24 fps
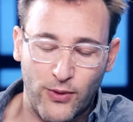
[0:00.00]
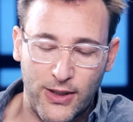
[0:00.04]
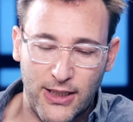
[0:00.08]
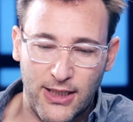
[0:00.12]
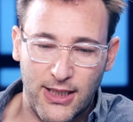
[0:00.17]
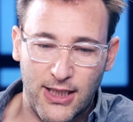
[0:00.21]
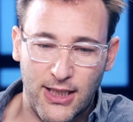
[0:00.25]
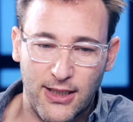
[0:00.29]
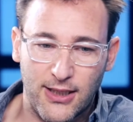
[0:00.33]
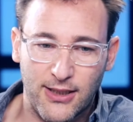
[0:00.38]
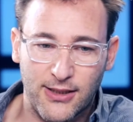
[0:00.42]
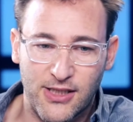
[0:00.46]
we
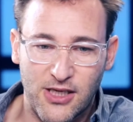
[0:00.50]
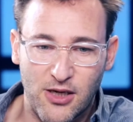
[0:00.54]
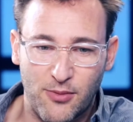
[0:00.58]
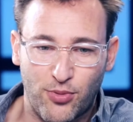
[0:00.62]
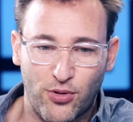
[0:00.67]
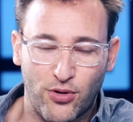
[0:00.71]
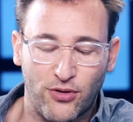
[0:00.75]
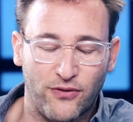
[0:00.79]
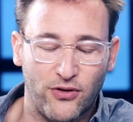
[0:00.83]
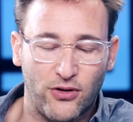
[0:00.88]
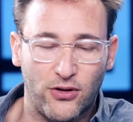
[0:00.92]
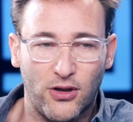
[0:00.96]
need is the
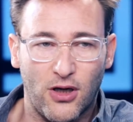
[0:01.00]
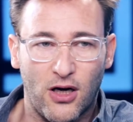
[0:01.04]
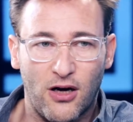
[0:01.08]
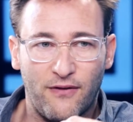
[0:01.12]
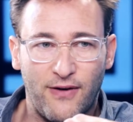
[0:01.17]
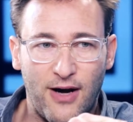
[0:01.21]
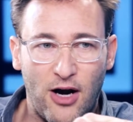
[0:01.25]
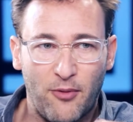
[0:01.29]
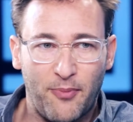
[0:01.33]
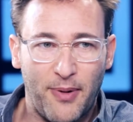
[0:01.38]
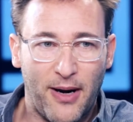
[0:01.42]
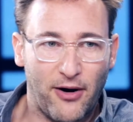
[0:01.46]
approval of
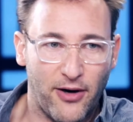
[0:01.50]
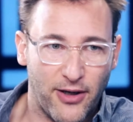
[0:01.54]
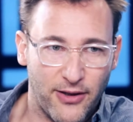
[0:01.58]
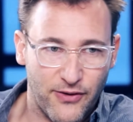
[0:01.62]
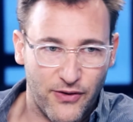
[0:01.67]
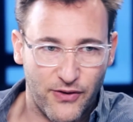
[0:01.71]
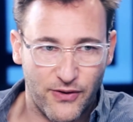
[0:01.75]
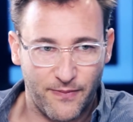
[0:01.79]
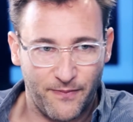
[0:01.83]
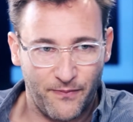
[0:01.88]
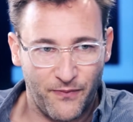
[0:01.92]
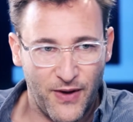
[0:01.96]
our
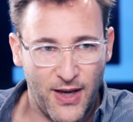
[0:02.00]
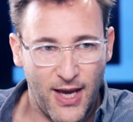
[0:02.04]
parents.